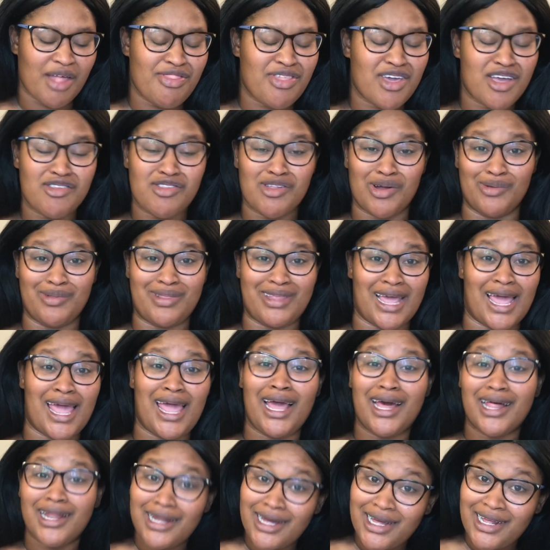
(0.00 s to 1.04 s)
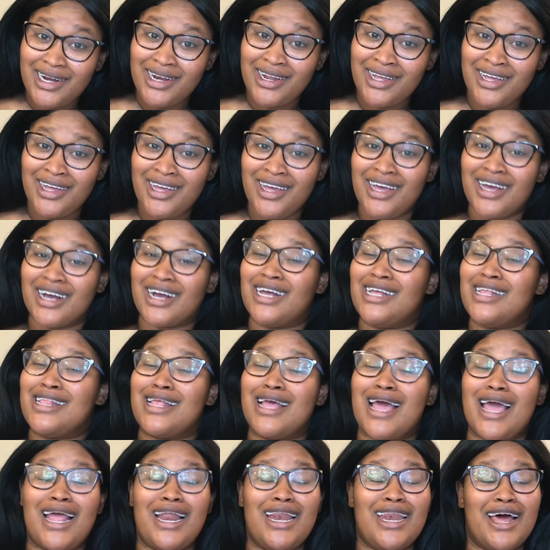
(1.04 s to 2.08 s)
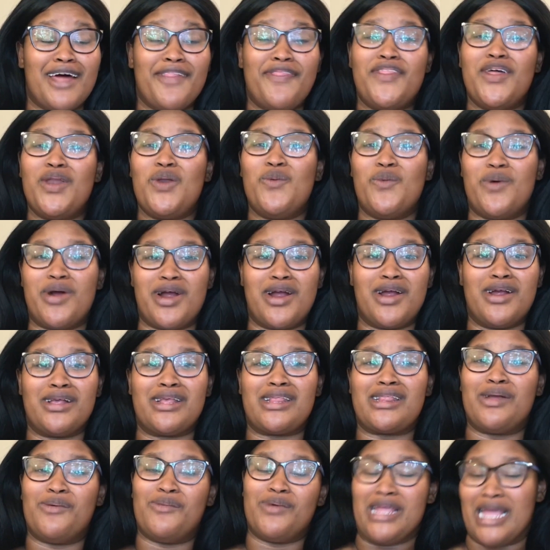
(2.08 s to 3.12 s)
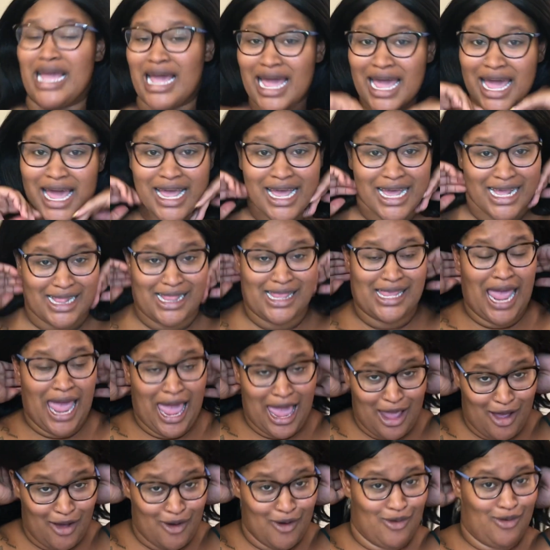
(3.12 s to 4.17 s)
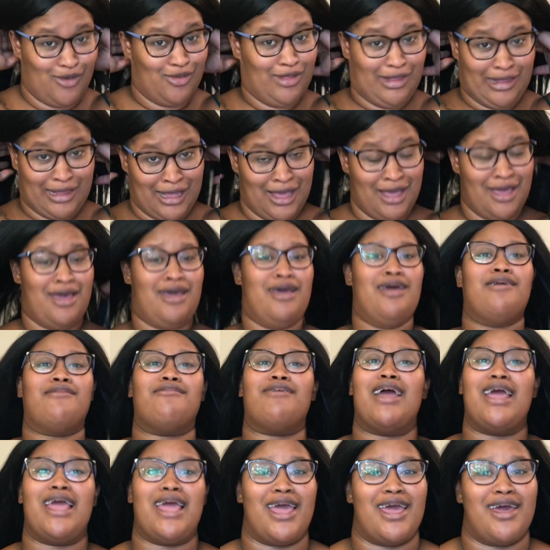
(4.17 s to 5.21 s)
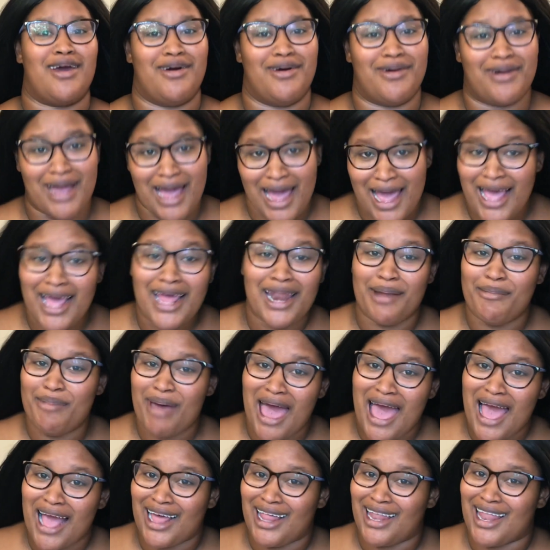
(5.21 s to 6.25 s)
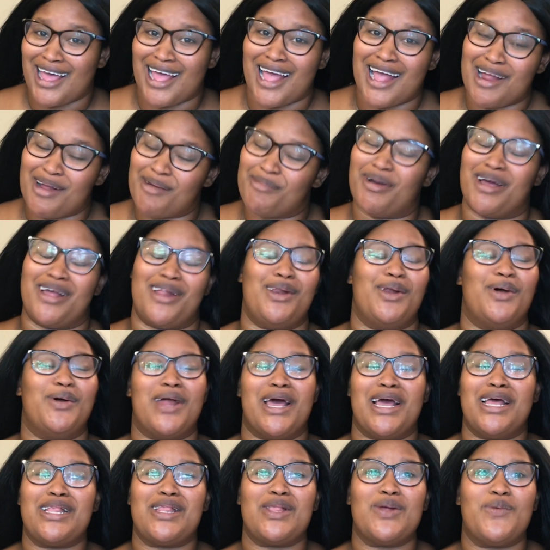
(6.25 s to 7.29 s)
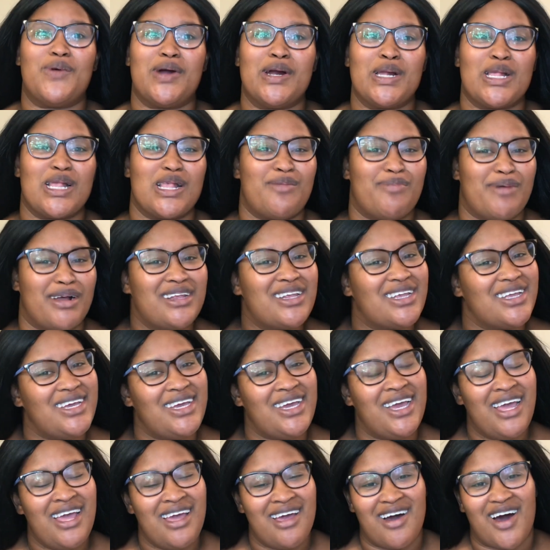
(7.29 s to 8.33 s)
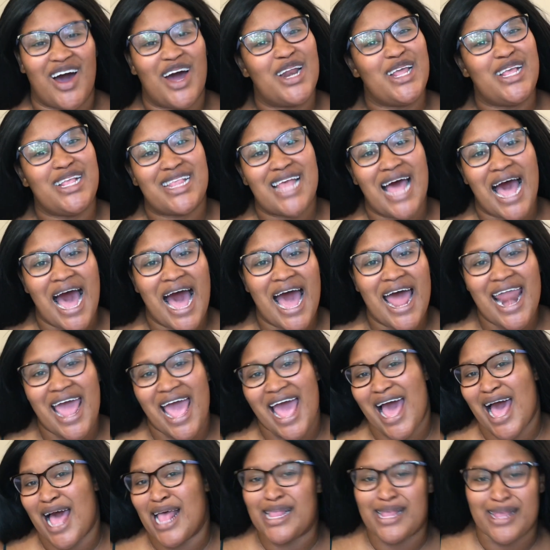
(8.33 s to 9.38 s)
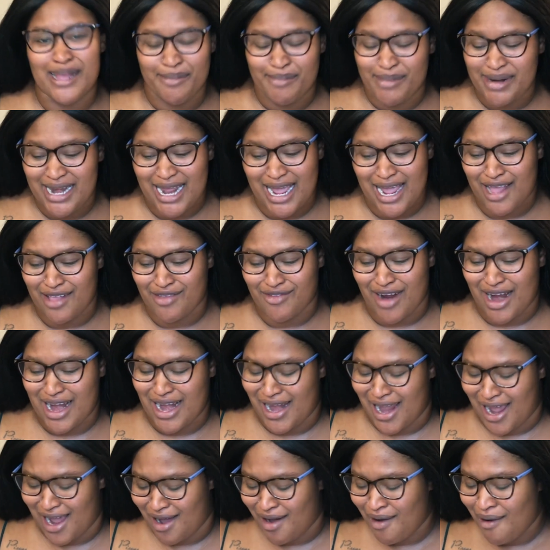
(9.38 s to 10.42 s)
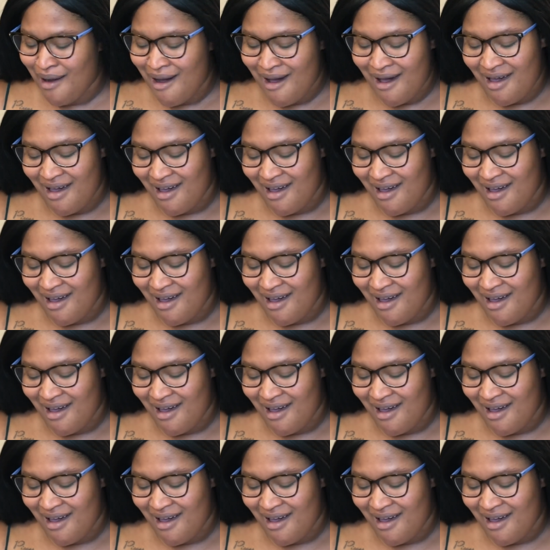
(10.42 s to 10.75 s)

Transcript: there's no tangling, because ain't nothing worse than when your hair gets tangled right here, okay, in the back. Like, everybody know that it's the worst, especially on these hot ass summer days right now.